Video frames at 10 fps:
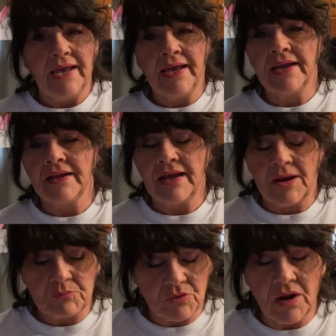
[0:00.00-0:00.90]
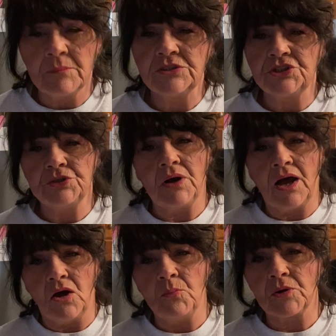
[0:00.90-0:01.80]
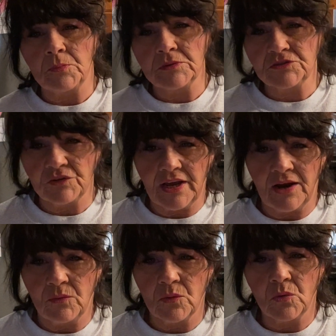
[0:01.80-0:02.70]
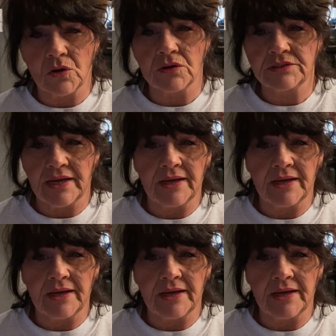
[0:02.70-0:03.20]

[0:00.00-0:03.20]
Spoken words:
And I promise you, all-purpose flour works